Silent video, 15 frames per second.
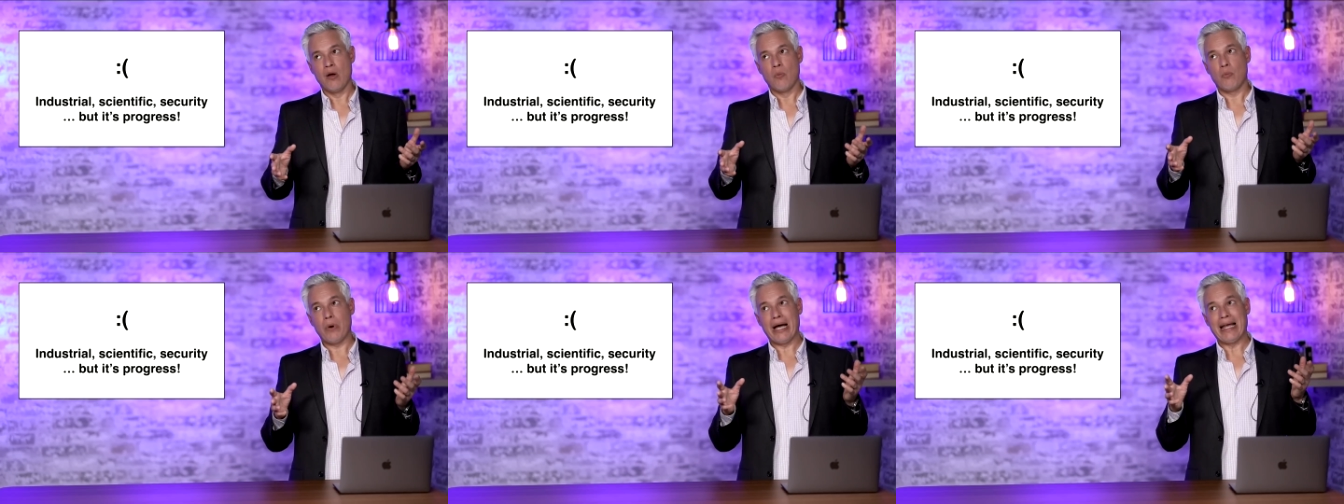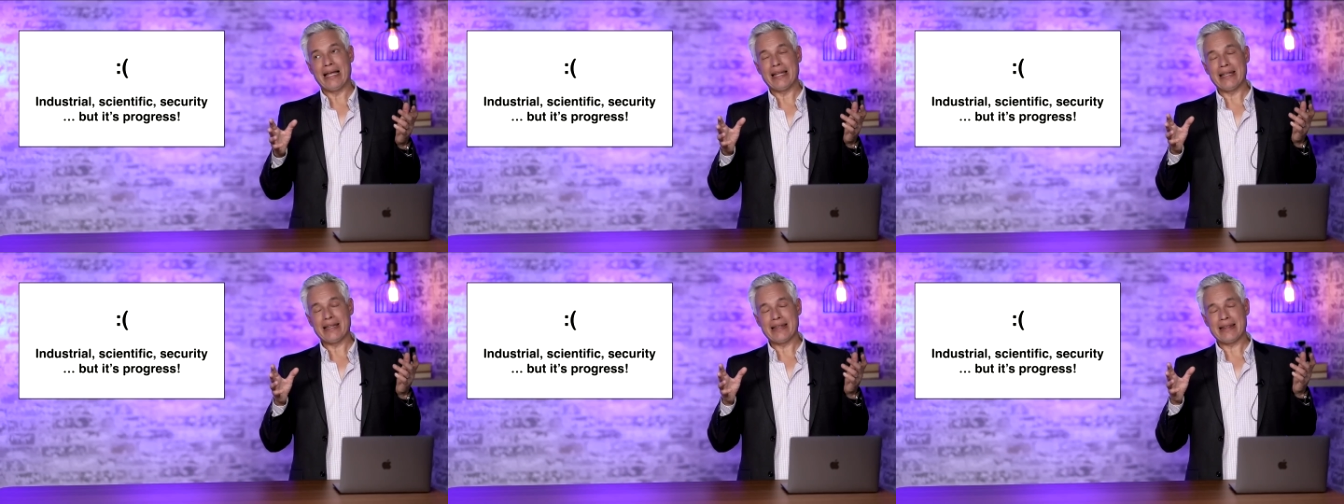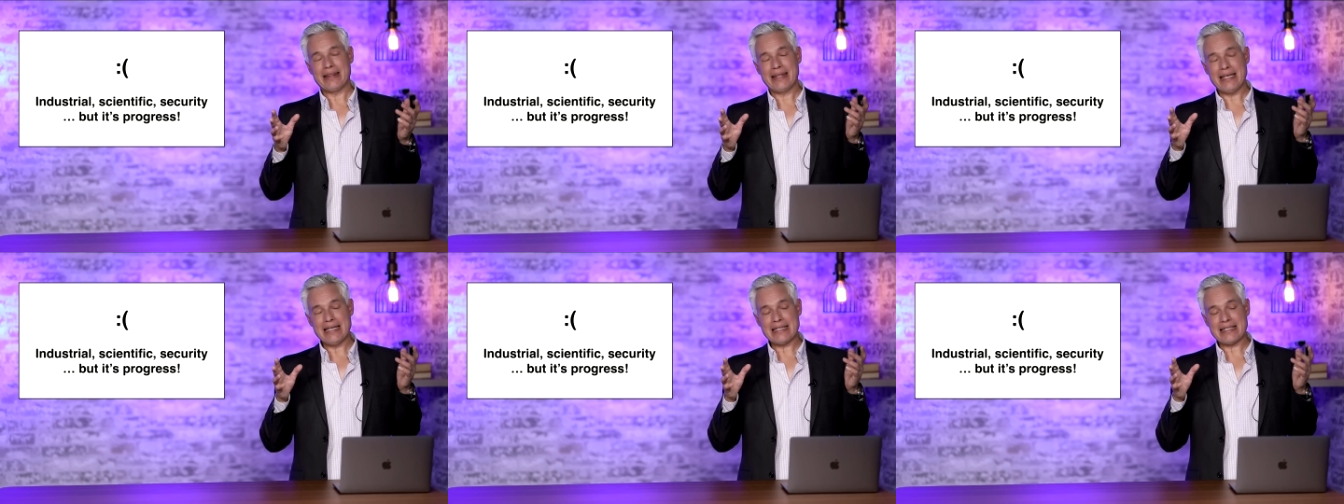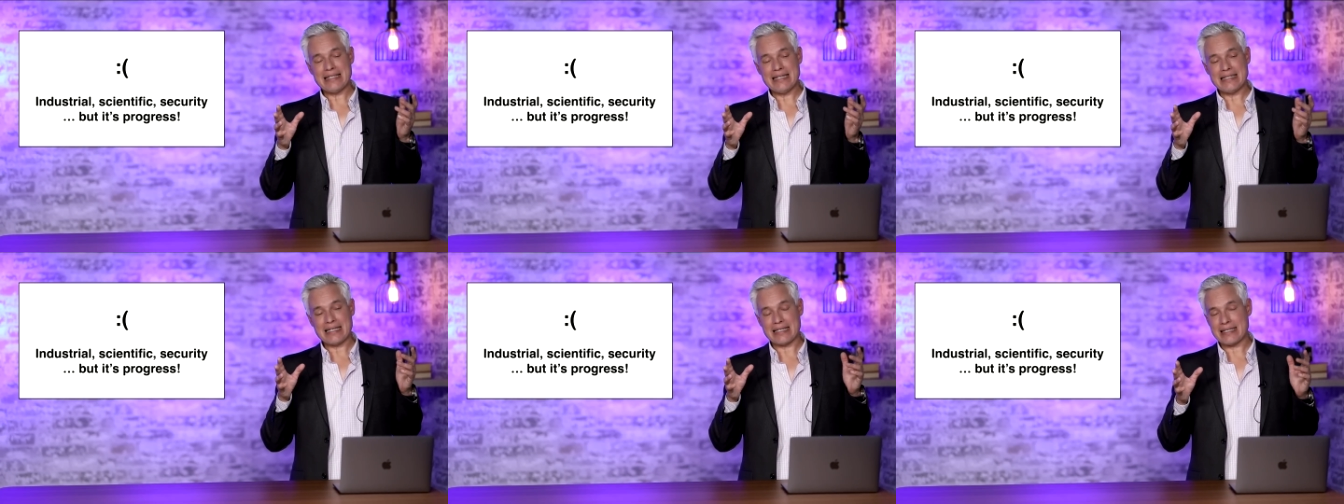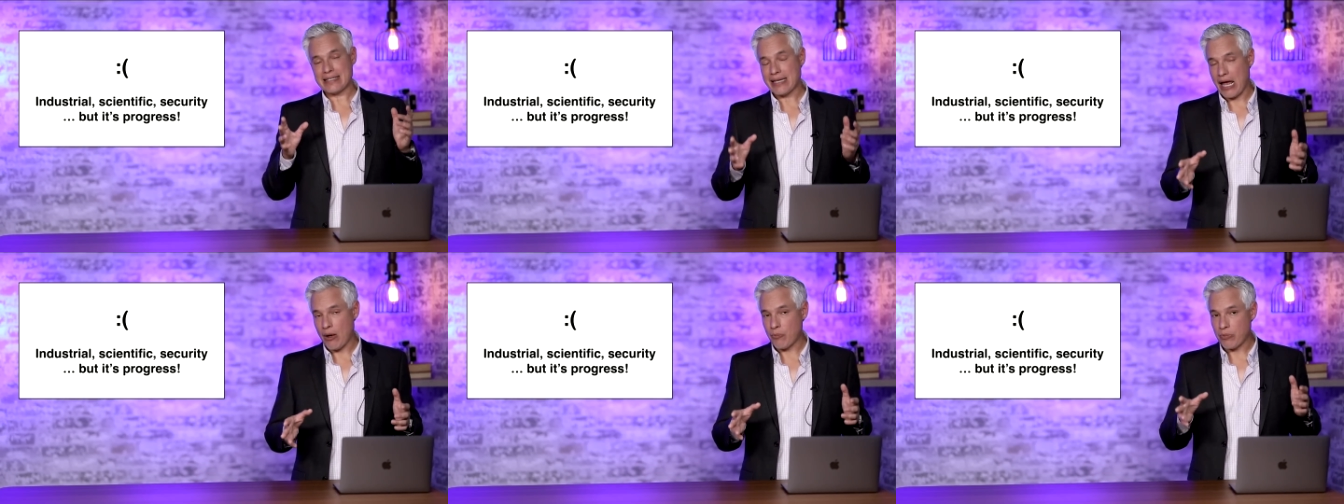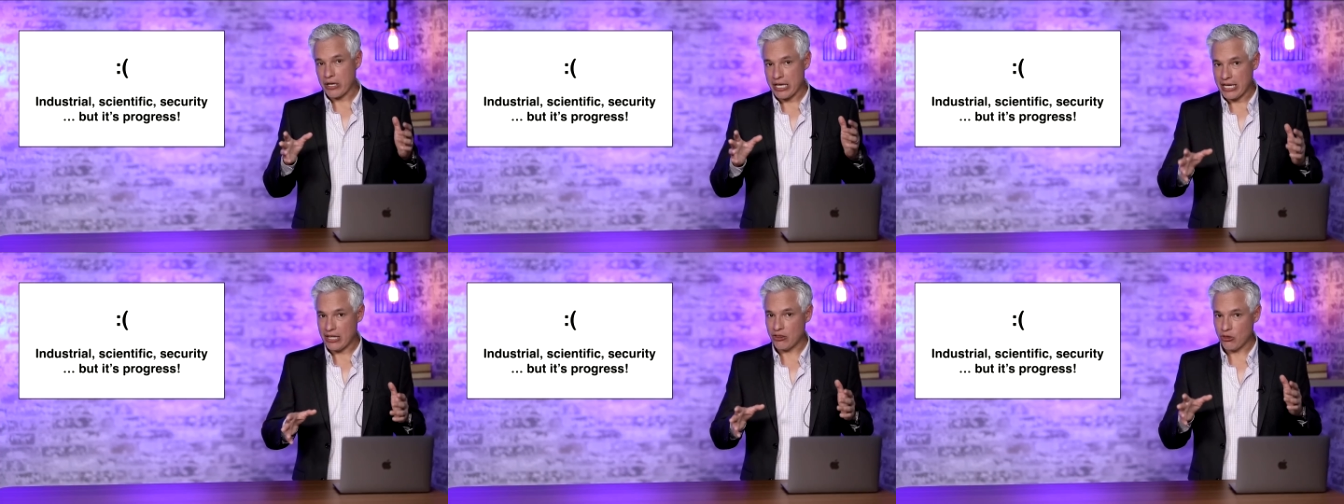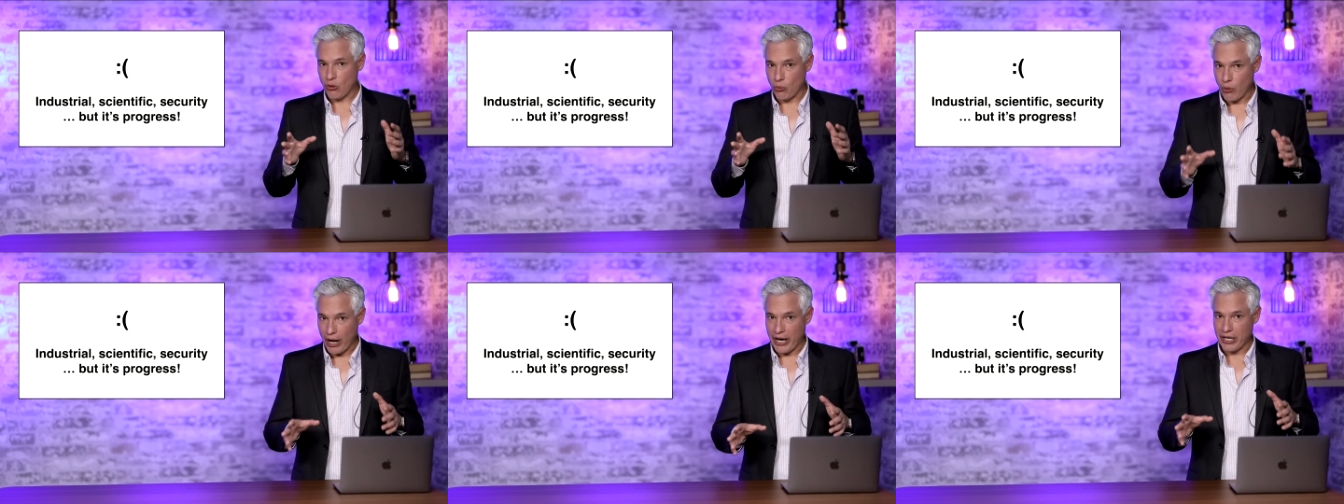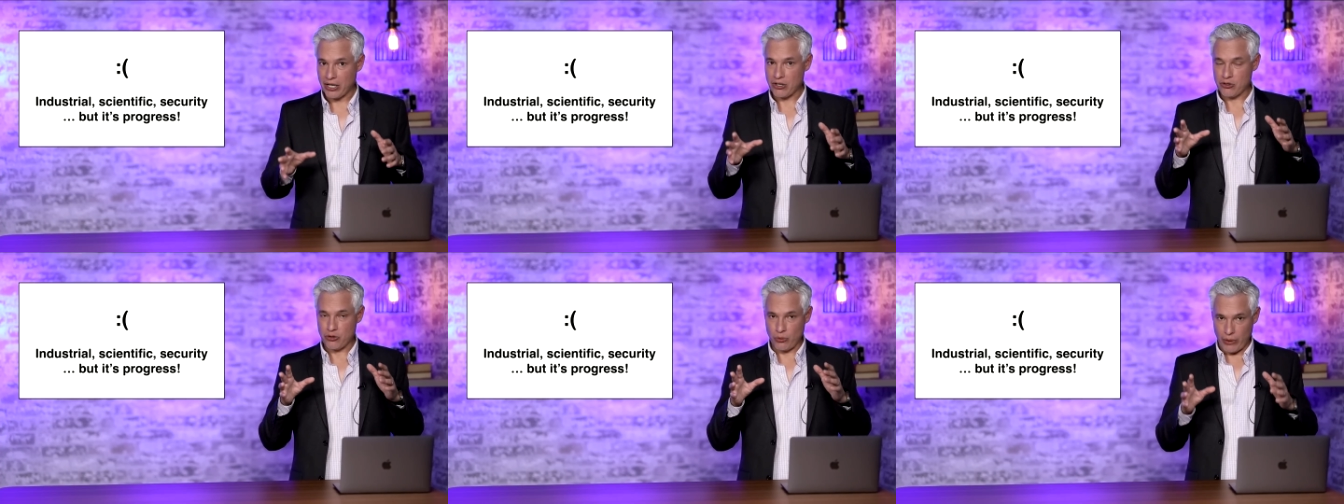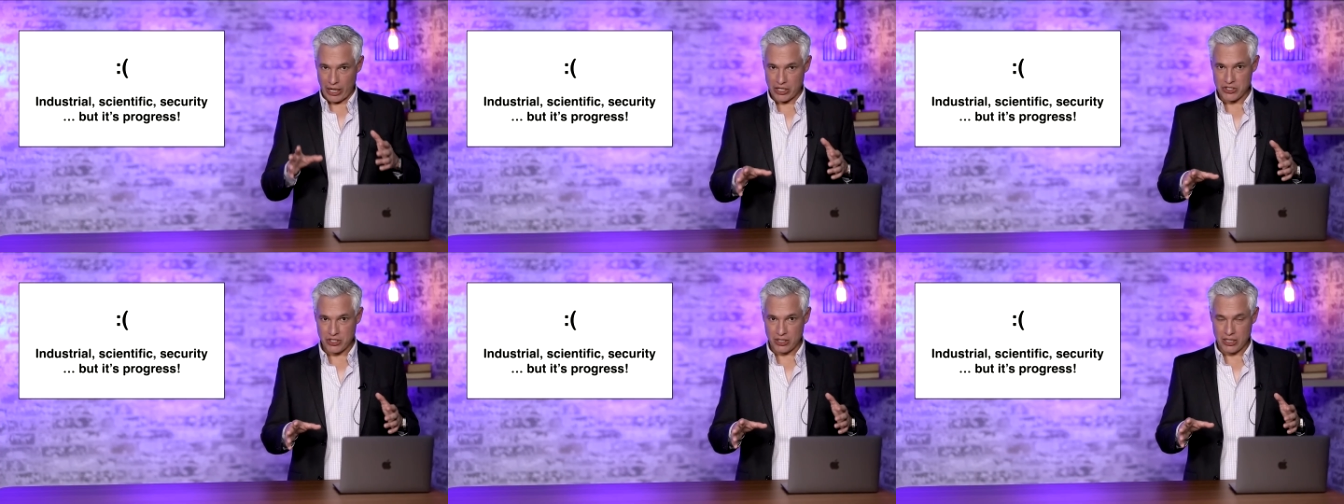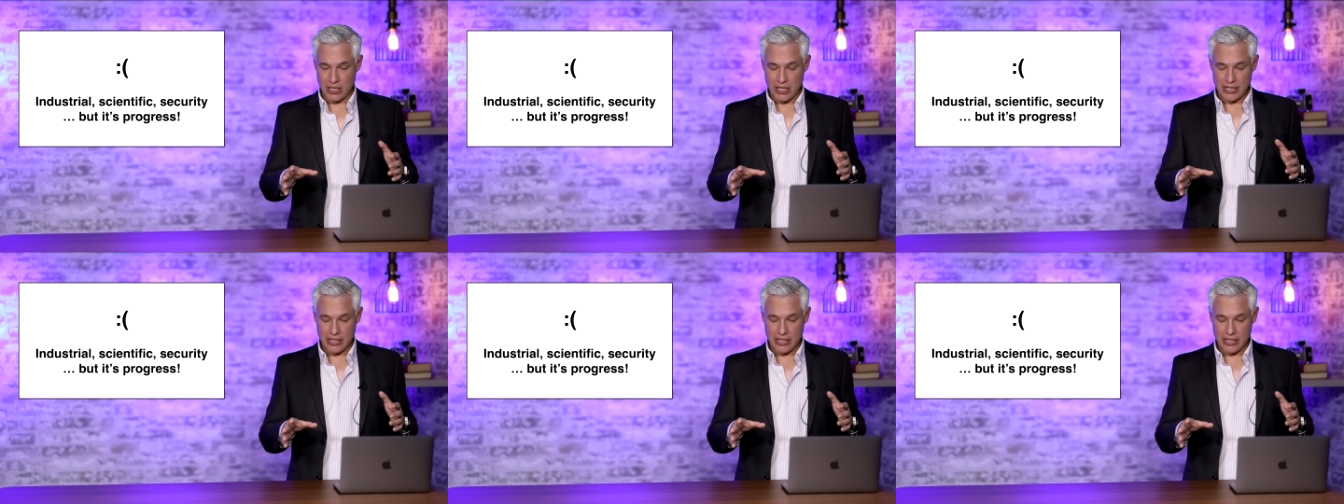but this is a step in the right direction.